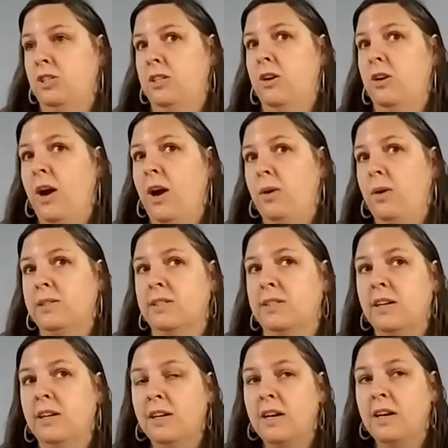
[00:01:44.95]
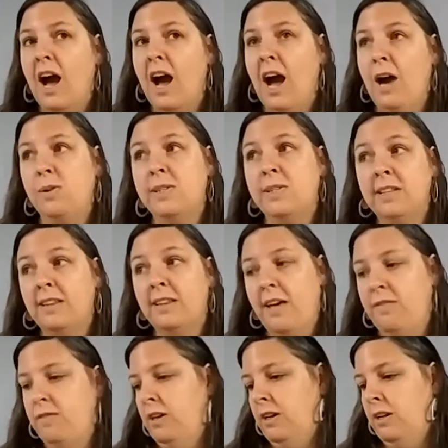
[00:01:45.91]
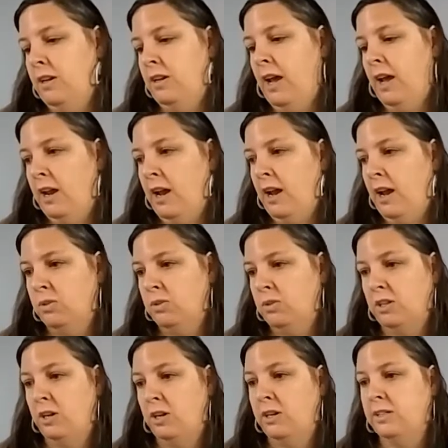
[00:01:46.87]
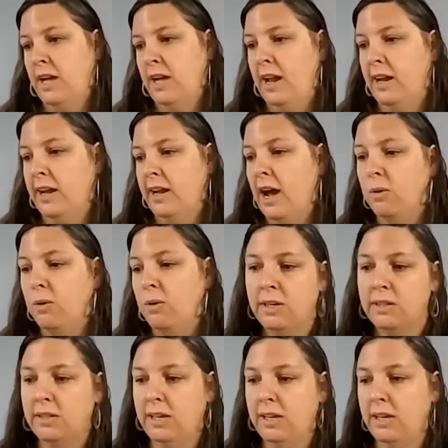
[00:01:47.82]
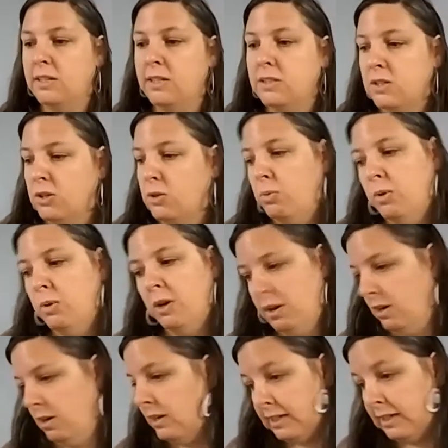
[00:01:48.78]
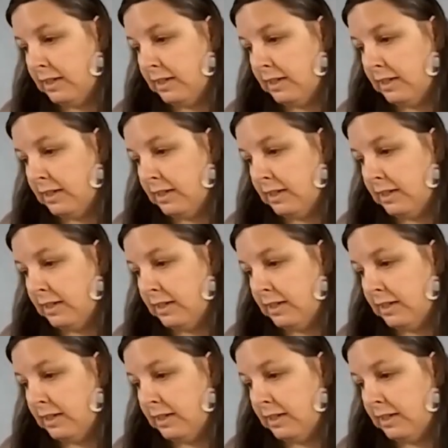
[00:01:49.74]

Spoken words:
So I was 11, and I was starting to hang out with kids who were